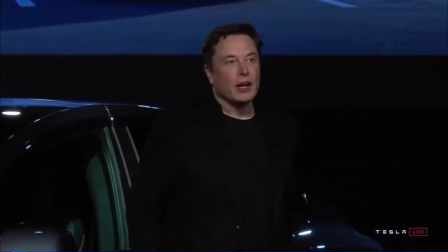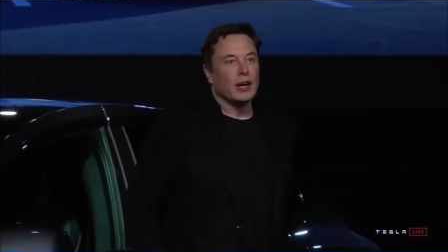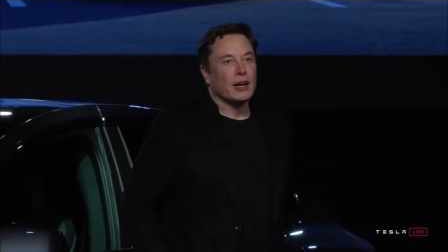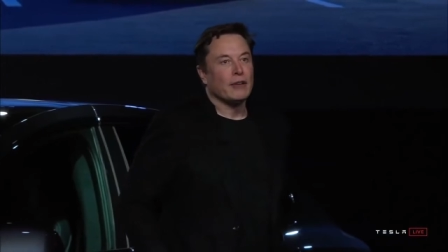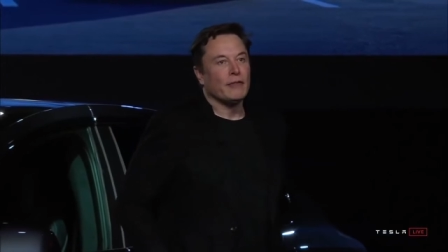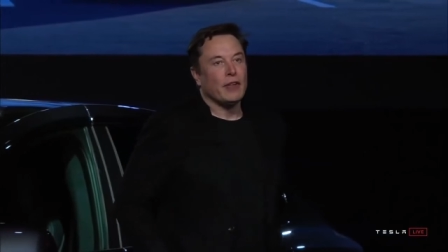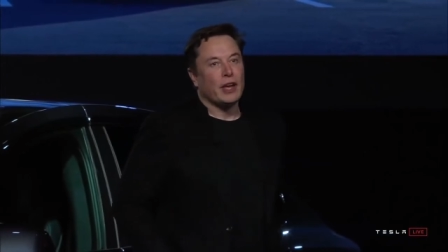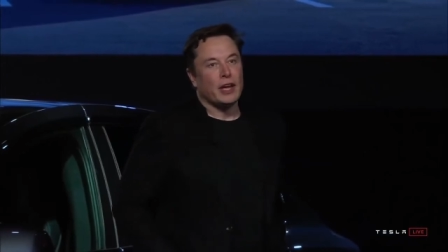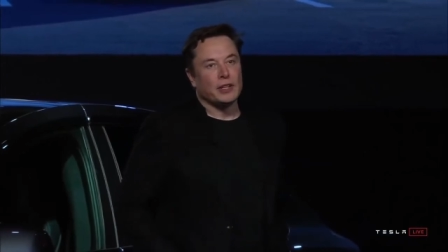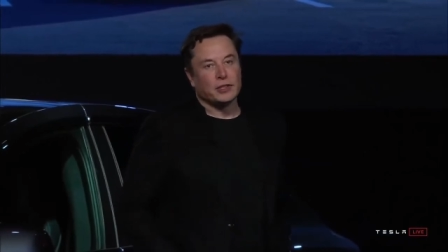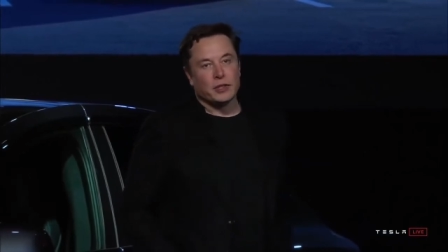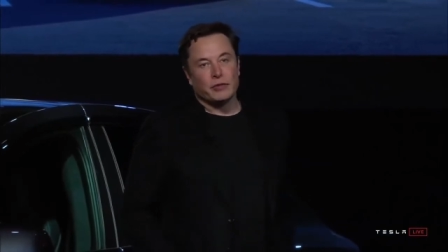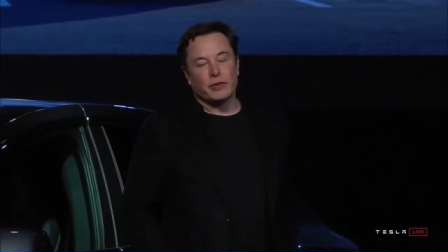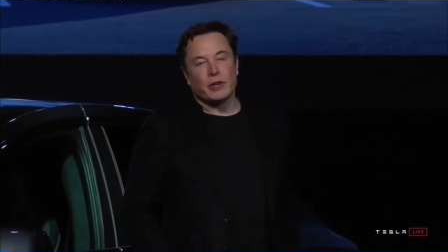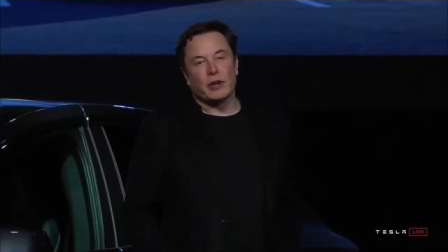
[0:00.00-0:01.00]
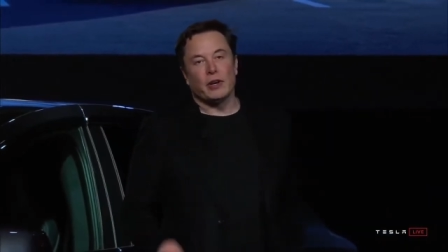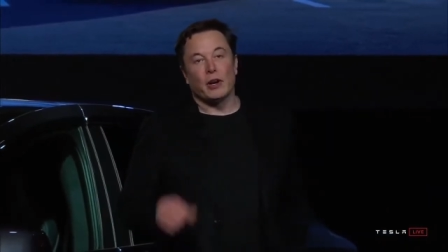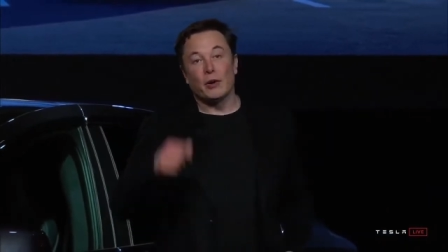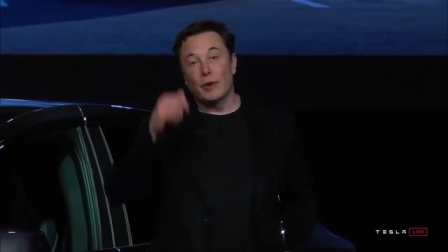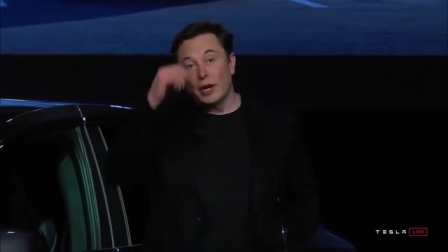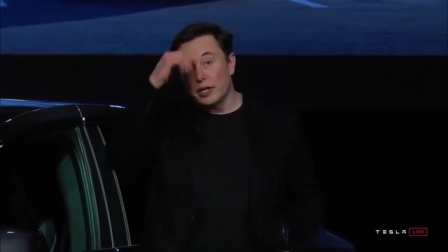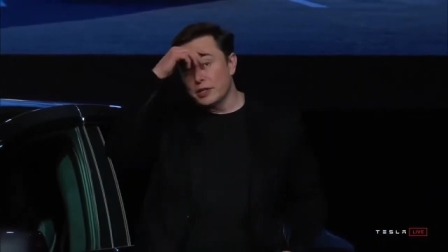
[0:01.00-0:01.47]
Um, and so if you've got a
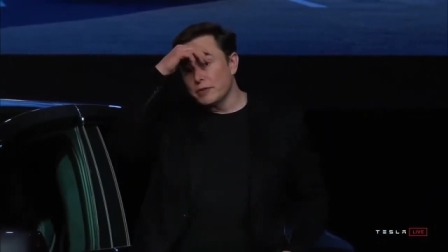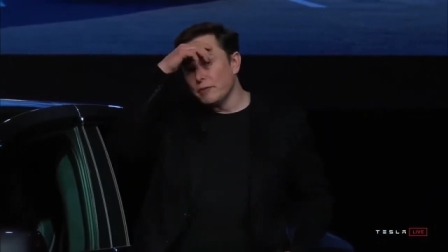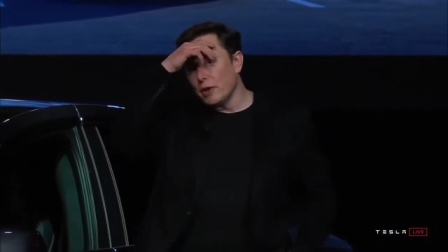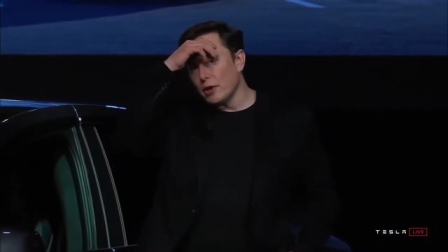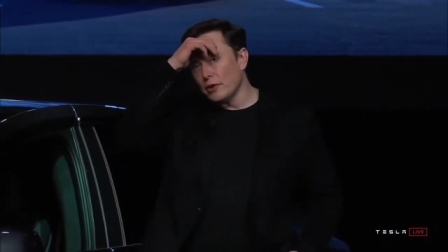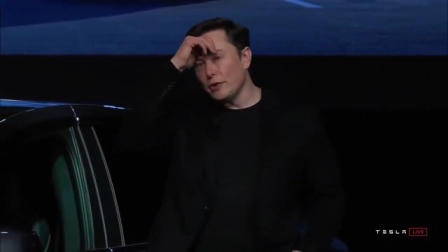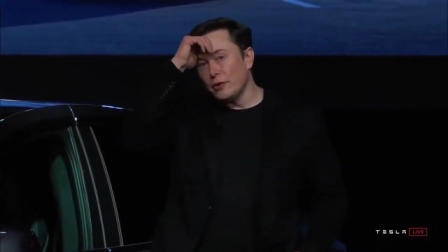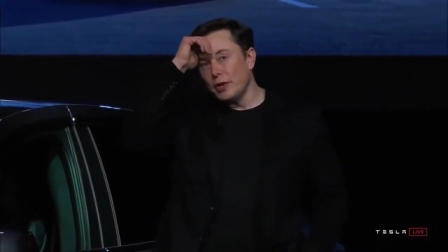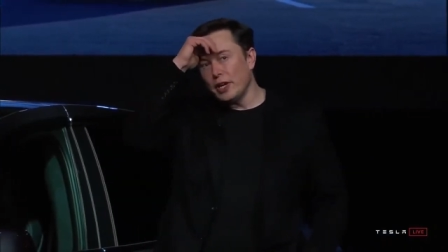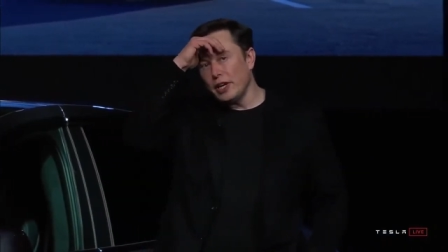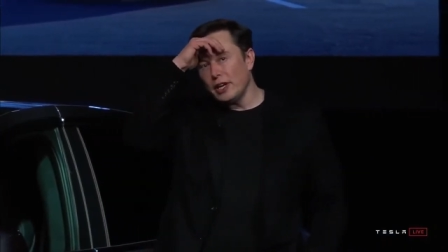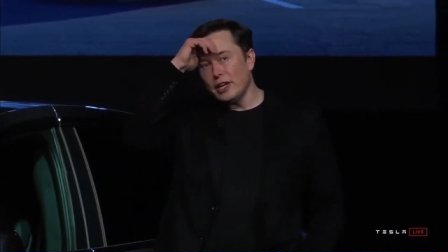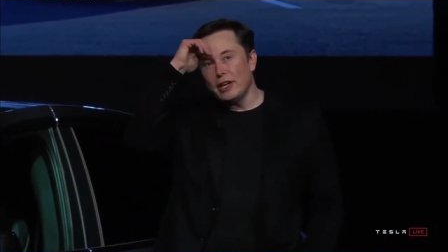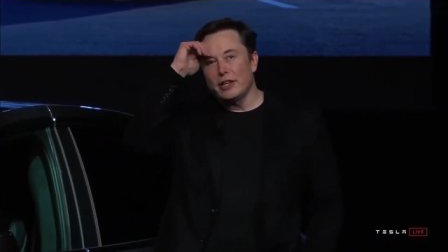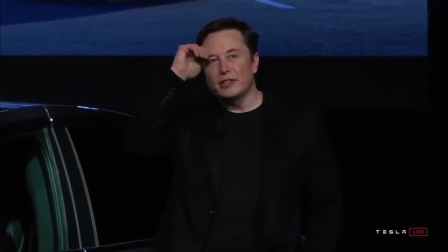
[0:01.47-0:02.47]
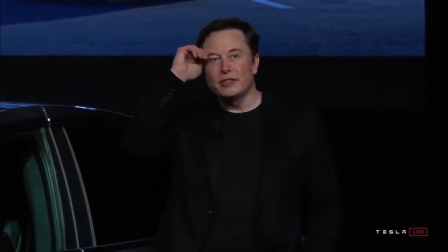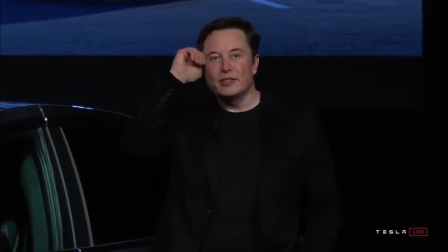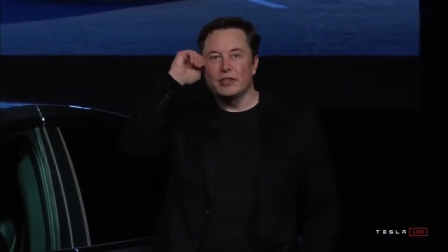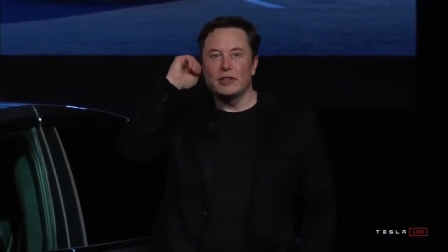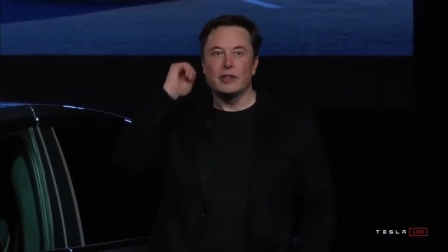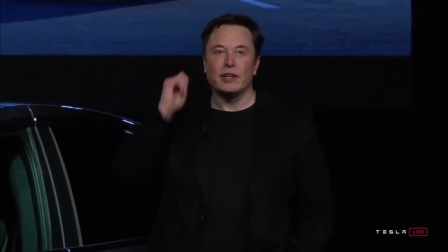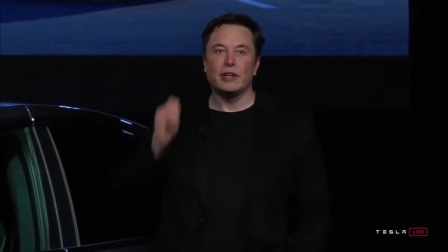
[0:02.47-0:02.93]
long-range Model three,
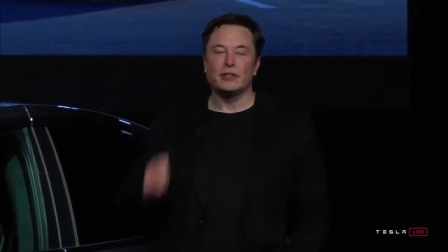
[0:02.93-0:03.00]
it's, uh,